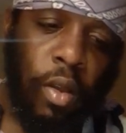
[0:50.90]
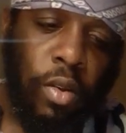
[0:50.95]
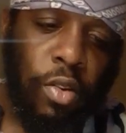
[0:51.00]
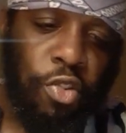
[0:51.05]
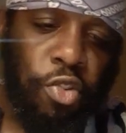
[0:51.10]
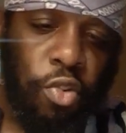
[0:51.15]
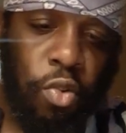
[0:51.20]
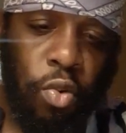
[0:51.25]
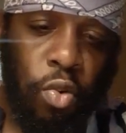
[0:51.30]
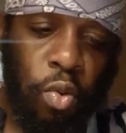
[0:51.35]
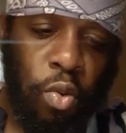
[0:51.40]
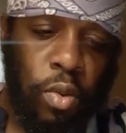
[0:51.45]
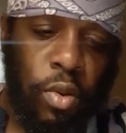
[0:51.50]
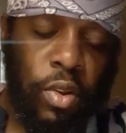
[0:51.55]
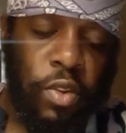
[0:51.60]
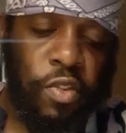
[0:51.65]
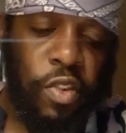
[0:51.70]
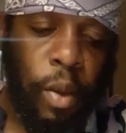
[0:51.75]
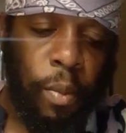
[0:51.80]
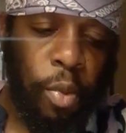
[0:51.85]
Jude
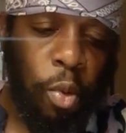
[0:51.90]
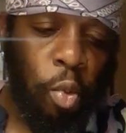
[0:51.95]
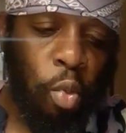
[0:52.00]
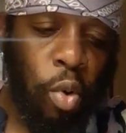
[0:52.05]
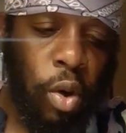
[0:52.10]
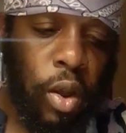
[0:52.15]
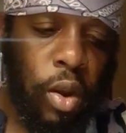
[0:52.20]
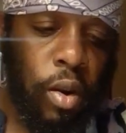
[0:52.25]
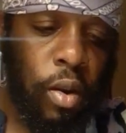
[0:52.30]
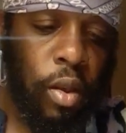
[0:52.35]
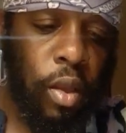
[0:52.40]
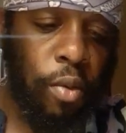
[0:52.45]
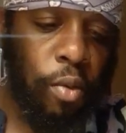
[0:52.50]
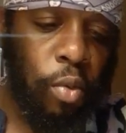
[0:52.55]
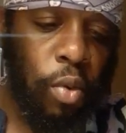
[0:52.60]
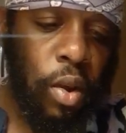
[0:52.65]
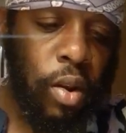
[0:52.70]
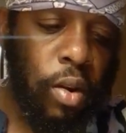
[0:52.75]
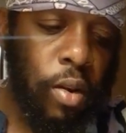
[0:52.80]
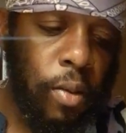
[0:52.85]
chapter 1 and
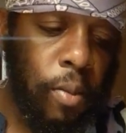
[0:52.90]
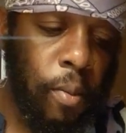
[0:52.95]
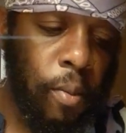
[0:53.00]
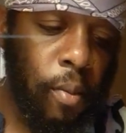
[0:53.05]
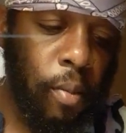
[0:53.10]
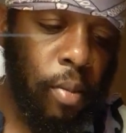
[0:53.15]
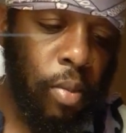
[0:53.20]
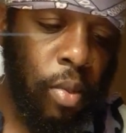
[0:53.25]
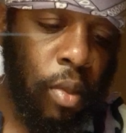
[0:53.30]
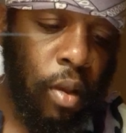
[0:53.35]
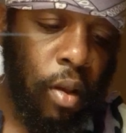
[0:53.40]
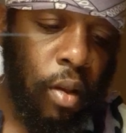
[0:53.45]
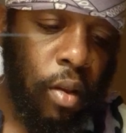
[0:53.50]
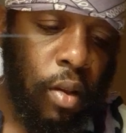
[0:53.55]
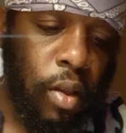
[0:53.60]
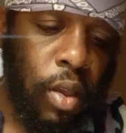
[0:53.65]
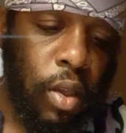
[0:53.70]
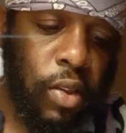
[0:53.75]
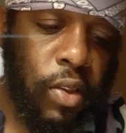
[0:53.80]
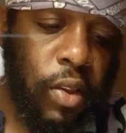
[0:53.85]
1.
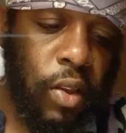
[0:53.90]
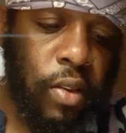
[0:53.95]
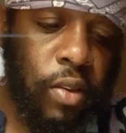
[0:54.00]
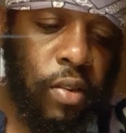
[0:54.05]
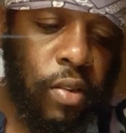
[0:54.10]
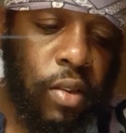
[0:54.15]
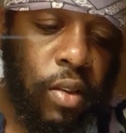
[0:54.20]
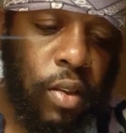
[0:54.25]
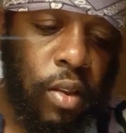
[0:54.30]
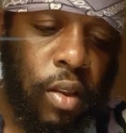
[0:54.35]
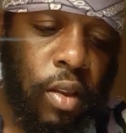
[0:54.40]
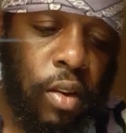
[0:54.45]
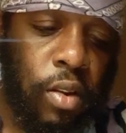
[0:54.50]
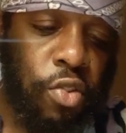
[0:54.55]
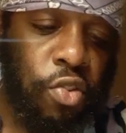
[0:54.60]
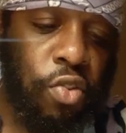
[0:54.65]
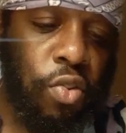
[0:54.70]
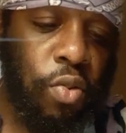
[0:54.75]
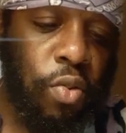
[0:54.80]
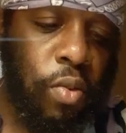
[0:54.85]
It says,
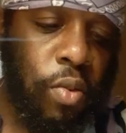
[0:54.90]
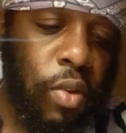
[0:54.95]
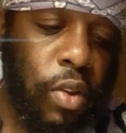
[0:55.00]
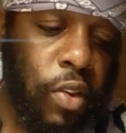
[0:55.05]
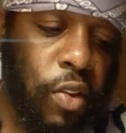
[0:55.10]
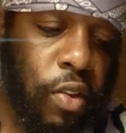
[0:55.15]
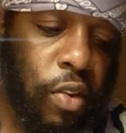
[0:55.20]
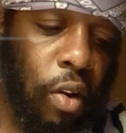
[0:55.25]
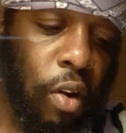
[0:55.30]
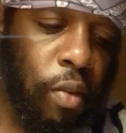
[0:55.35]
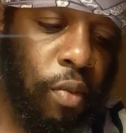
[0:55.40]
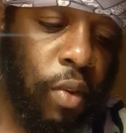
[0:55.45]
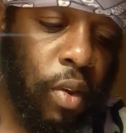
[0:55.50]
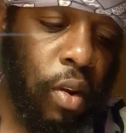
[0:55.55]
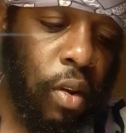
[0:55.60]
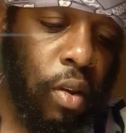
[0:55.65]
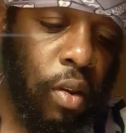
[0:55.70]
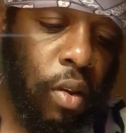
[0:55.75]
Jude, the servant